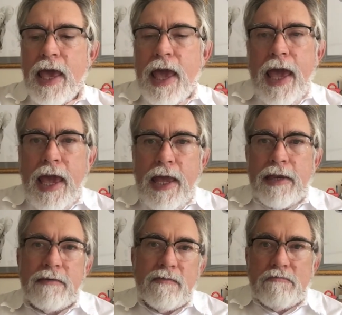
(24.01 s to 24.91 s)
and
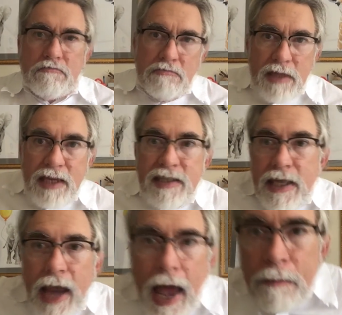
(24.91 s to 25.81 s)
things that
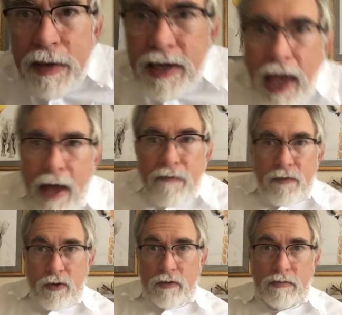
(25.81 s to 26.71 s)
happened
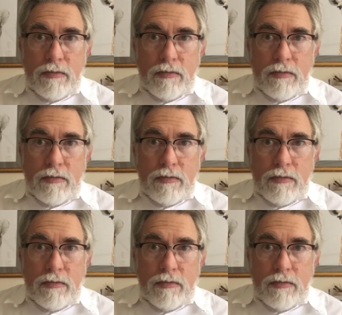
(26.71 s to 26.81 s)
after